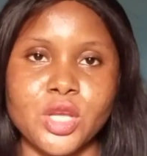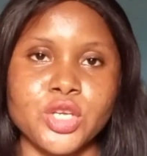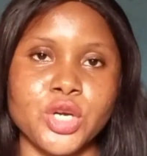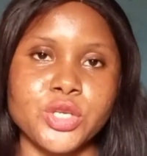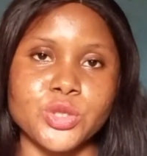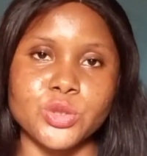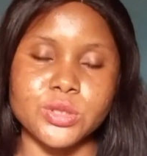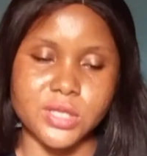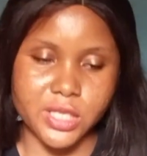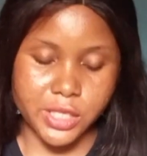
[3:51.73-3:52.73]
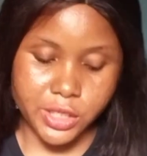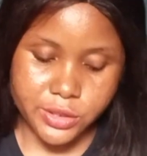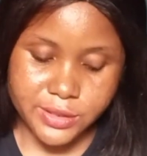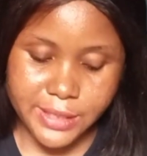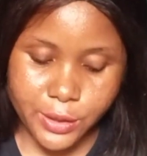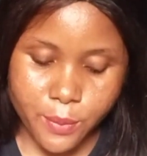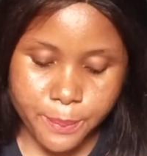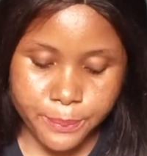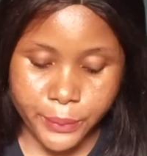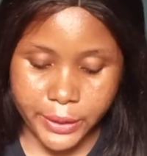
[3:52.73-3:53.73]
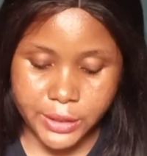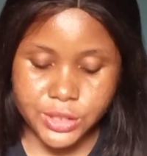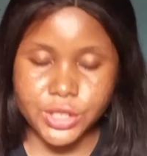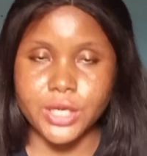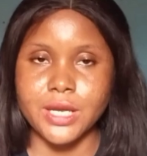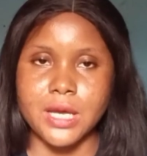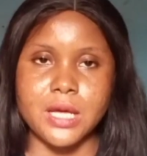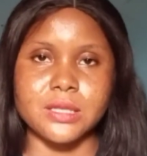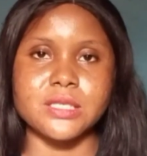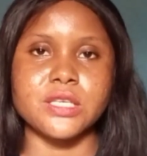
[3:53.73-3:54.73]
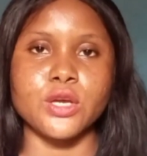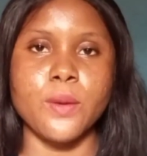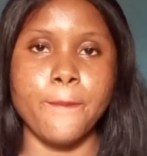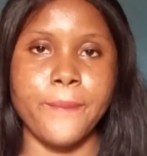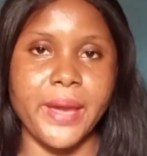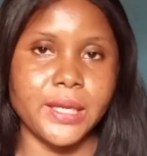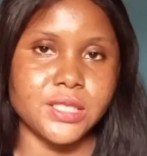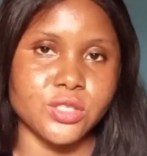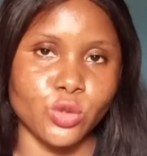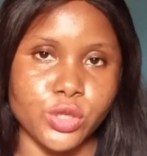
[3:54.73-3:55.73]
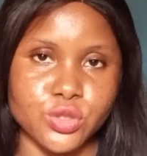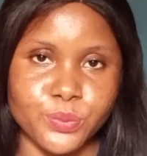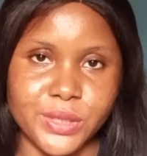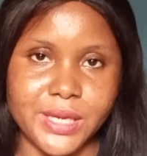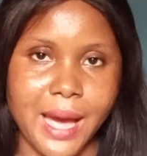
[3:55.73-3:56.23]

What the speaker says: you're going to go to the next second page. The second page is going to be